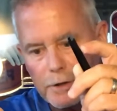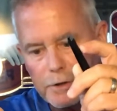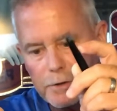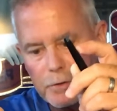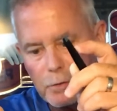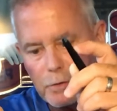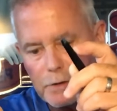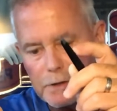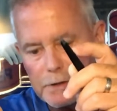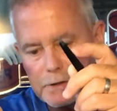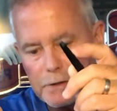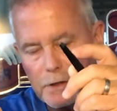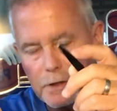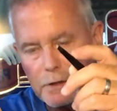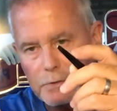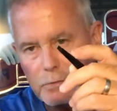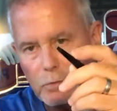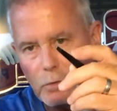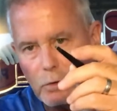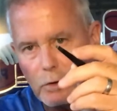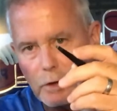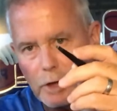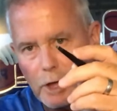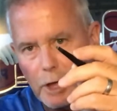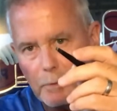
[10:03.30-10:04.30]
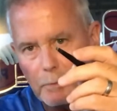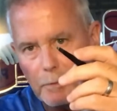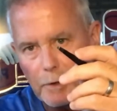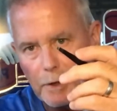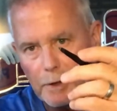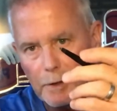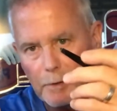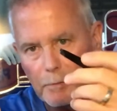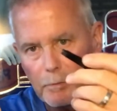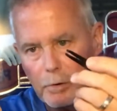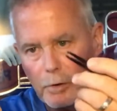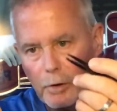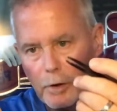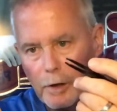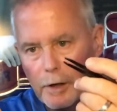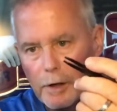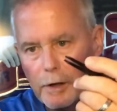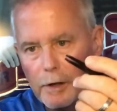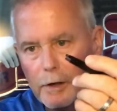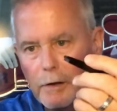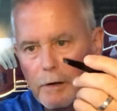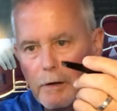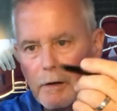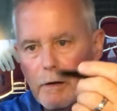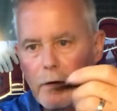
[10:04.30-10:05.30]
the tweezers will come into play.
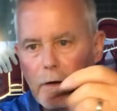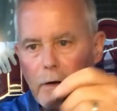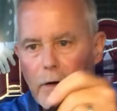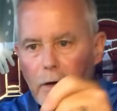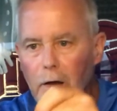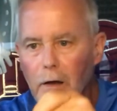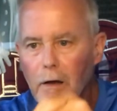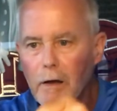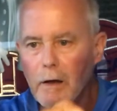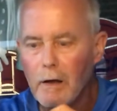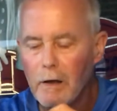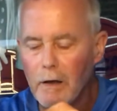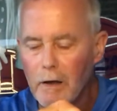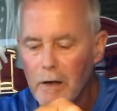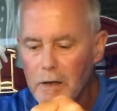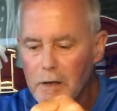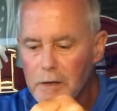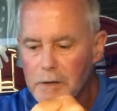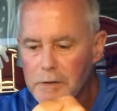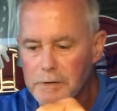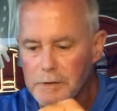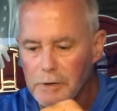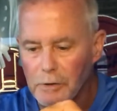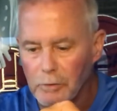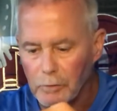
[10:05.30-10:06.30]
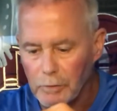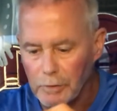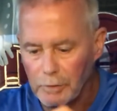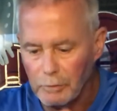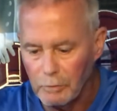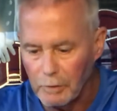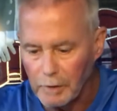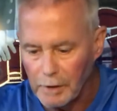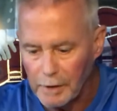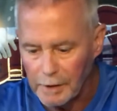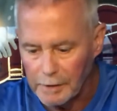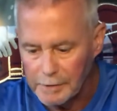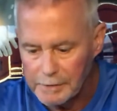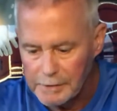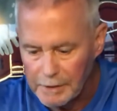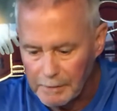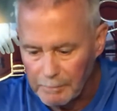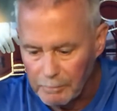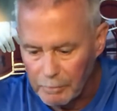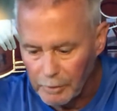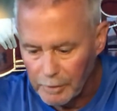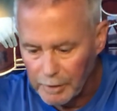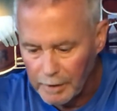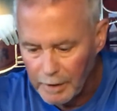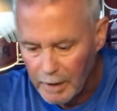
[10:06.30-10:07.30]
So we want to
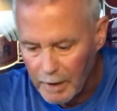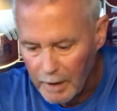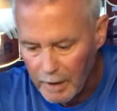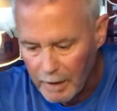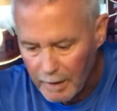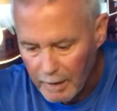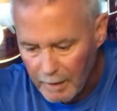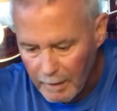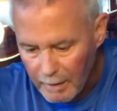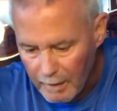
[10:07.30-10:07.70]
simply